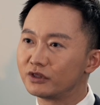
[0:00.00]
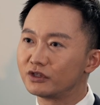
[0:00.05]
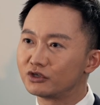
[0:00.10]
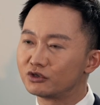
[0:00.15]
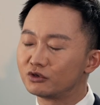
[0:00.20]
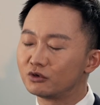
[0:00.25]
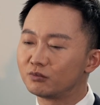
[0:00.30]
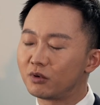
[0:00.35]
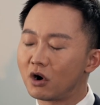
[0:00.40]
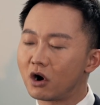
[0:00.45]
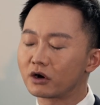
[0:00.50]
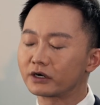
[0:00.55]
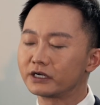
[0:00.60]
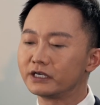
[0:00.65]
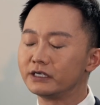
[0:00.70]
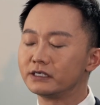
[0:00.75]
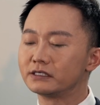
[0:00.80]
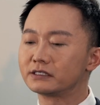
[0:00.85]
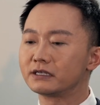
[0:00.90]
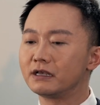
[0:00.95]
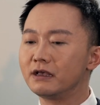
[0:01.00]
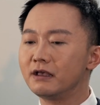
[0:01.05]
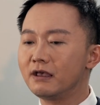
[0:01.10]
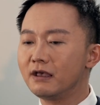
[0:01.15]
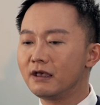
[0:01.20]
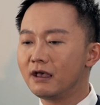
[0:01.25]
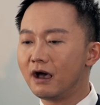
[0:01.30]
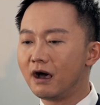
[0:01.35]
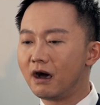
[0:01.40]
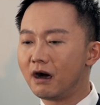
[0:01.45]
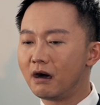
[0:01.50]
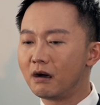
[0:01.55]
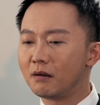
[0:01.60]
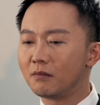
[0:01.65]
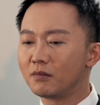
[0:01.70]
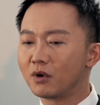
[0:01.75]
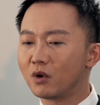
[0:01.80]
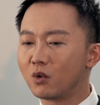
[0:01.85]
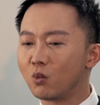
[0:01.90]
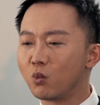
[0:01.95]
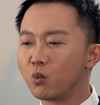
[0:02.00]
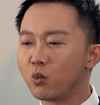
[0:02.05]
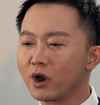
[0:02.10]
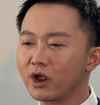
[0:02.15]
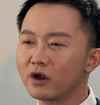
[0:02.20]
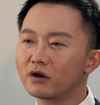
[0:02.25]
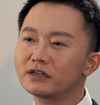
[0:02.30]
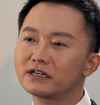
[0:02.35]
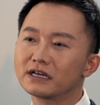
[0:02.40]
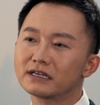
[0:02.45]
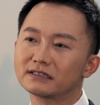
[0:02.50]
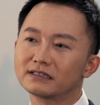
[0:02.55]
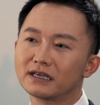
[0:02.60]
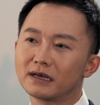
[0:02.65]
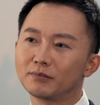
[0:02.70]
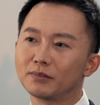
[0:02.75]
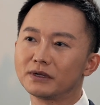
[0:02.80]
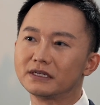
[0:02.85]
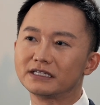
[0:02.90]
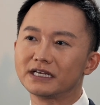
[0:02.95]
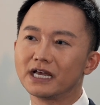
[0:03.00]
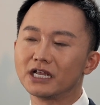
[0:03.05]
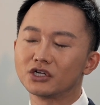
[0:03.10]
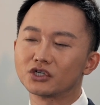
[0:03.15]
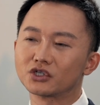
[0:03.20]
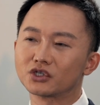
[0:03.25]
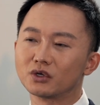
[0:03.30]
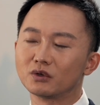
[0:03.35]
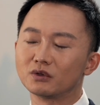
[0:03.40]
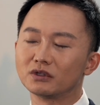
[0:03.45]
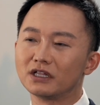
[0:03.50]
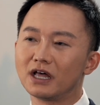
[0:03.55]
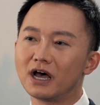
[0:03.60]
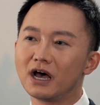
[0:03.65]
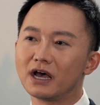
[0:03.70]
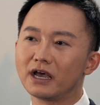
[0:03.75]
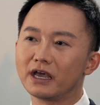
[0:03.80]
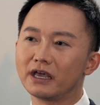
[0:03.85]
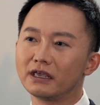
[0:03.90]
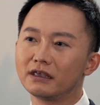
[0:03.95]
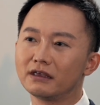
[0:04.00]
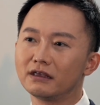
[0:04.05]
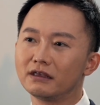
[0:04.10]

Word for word: the two parties, um, where does that potential lie?